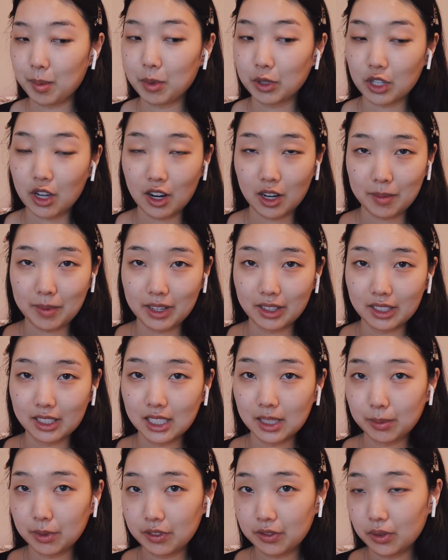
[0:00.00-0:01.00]
people talk about
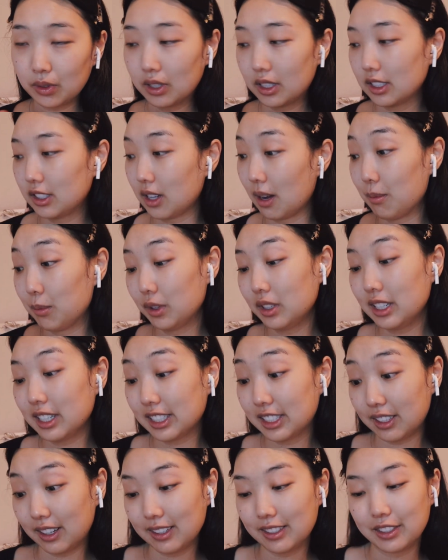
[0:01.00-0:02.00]
this before, so I'm really
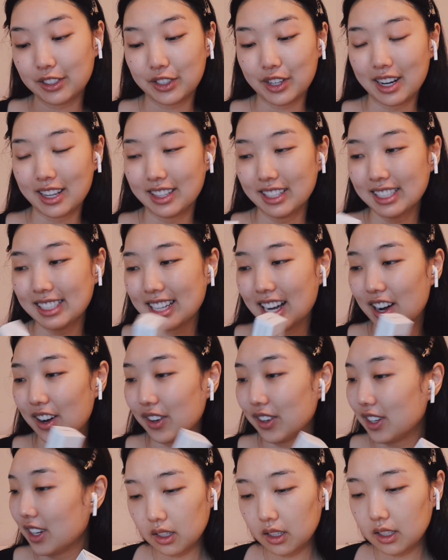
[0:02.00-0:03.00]
excited to try this
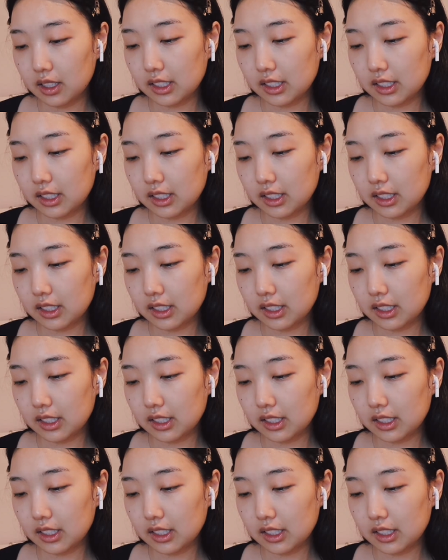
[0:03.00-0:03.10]
out.